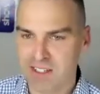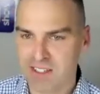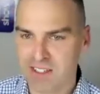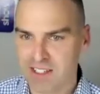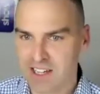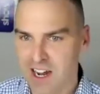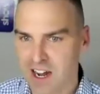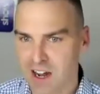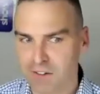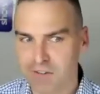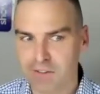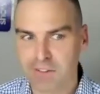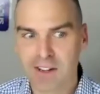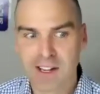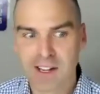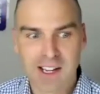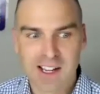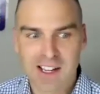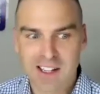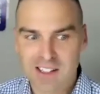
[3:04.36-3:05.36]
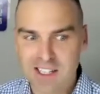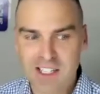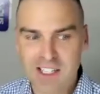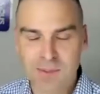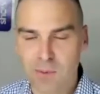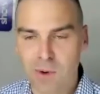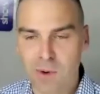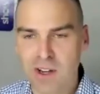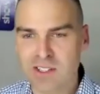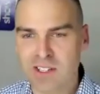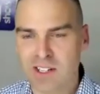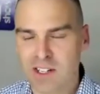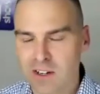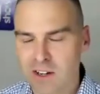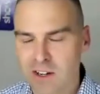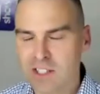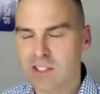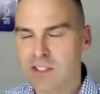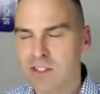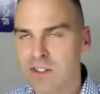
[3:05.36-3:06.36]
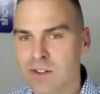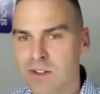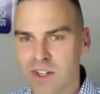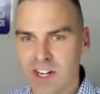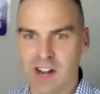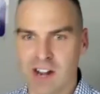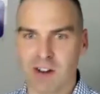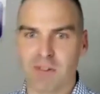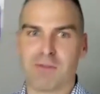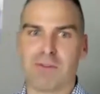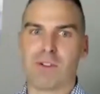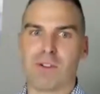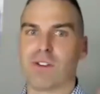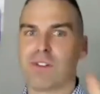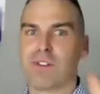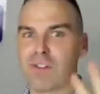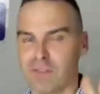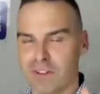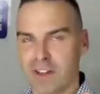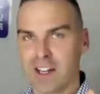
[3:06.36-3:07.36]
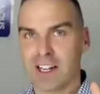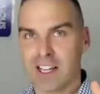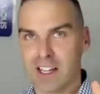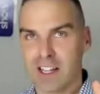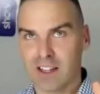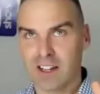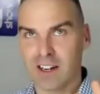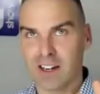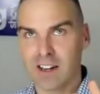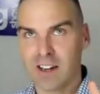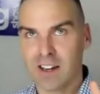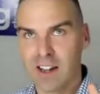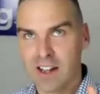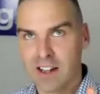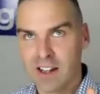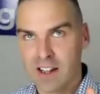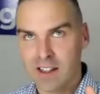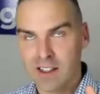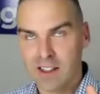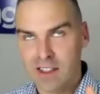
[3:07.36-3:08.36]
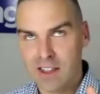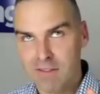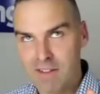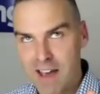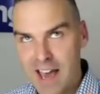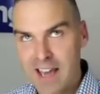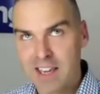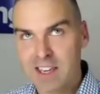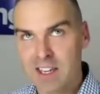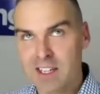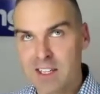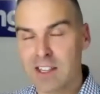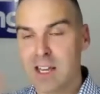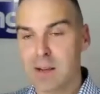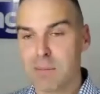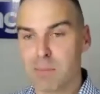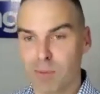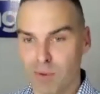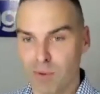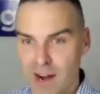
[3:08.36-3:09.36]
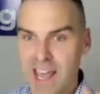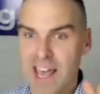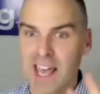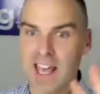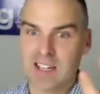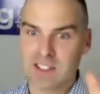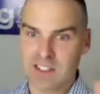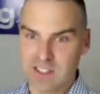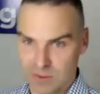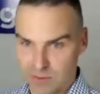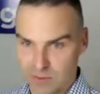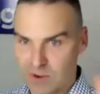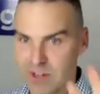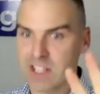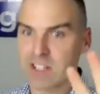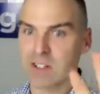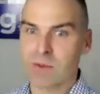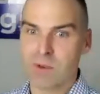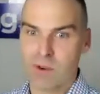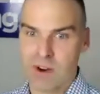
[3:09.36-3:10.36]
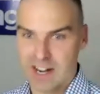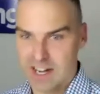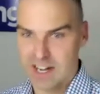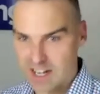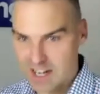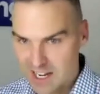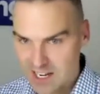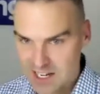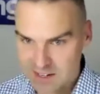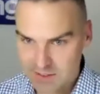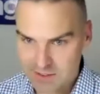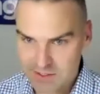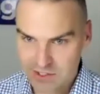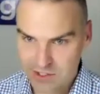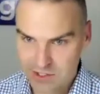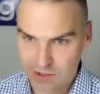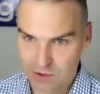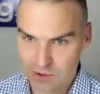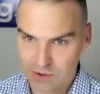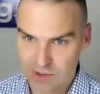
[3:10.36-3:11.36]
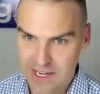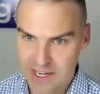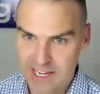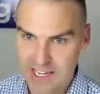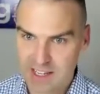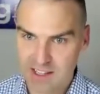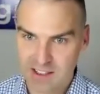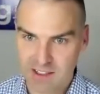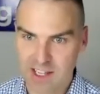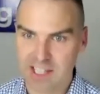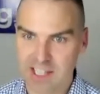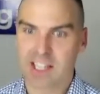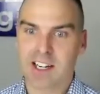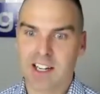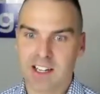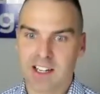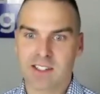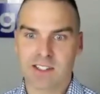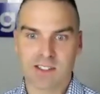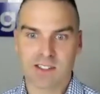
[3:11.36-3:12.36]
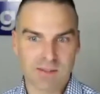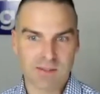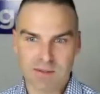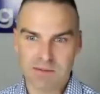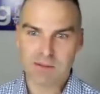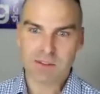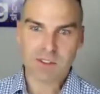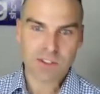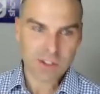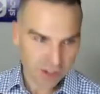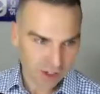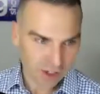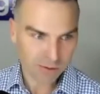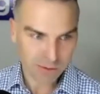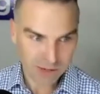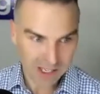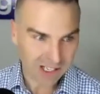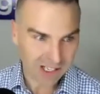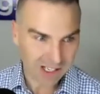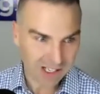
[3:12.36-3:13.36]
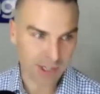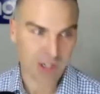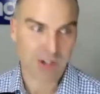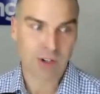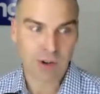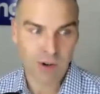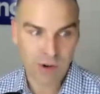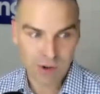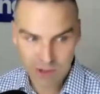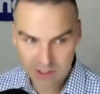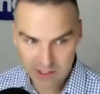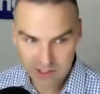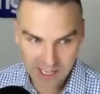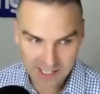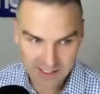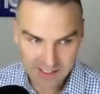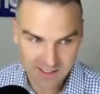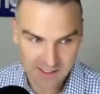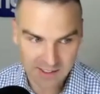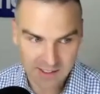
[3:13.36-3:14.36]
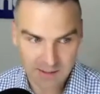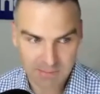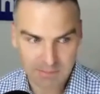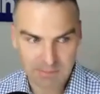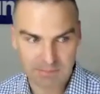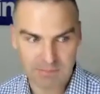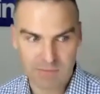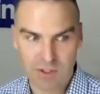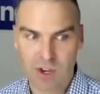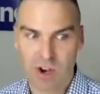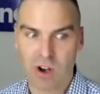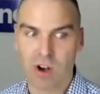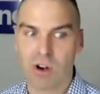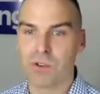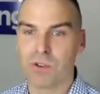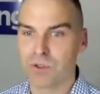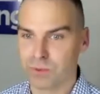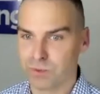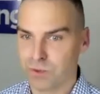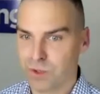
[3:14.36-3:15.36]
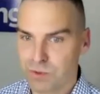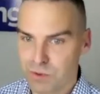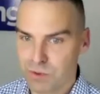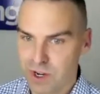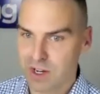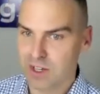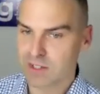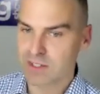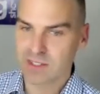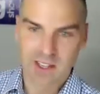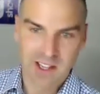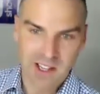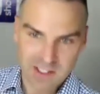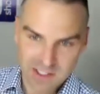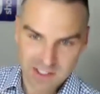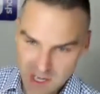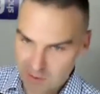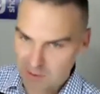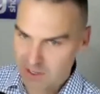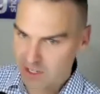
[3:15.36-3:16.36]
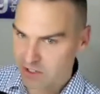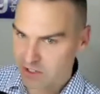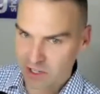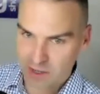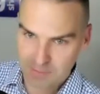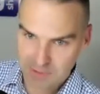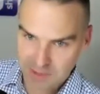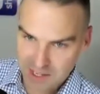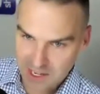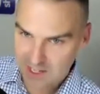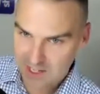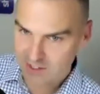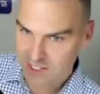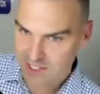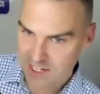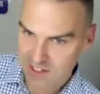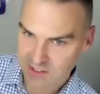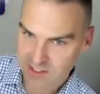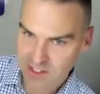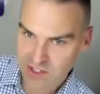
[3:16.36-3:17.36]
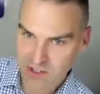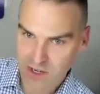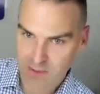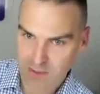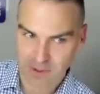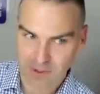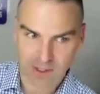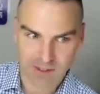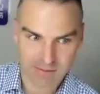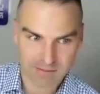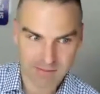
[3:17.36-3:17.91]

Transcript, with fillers: stuff. This wasn't. And I just couldn't help for feeling that they've anchored their brand to what is quite a negative story. Like and it's do you really recall that that's a Coles, Woolworths, don't want to shop there because actually shop at